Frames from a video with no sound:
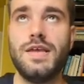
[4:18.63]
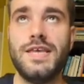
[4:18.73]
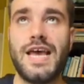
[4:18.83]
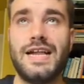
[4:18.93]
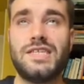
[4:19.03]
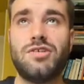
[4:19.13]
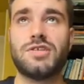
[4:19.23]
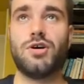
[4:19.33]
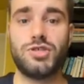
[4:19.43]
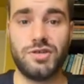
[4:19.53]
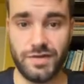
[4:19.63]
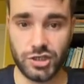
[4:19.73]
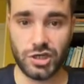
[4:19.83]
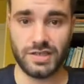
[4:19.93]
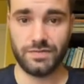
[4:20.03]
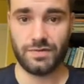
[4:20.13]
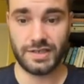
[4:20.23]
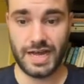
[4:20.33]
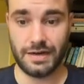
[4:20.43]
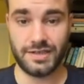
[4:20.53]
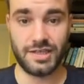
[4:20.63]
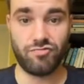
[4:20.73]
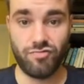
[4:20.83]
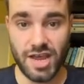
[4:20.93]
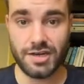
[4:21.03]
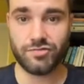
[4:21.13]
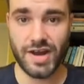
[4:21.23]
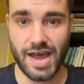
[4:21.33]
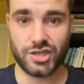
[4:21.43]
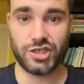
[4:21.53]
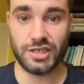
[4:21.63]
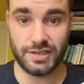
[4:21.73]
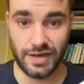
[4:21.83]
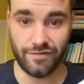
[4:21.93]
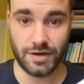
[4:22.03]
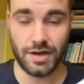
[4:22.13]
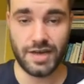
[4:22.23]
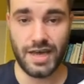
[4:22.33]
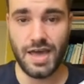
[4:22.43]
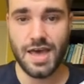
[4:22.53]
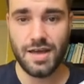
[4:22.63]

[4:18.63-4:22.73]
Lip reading: yeah, it's not as controversial as it was then. So the reader's reaction is different, okay?